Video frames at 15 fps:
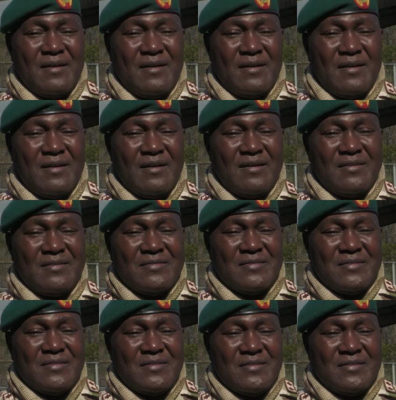uh,
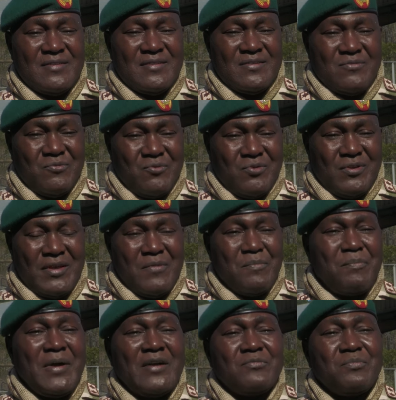will
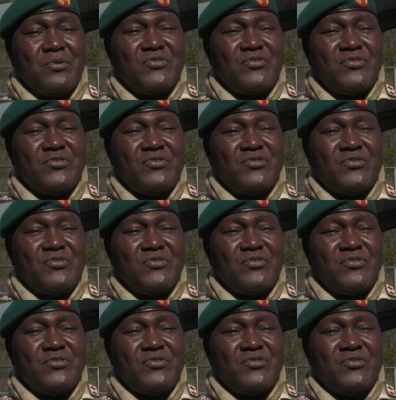impact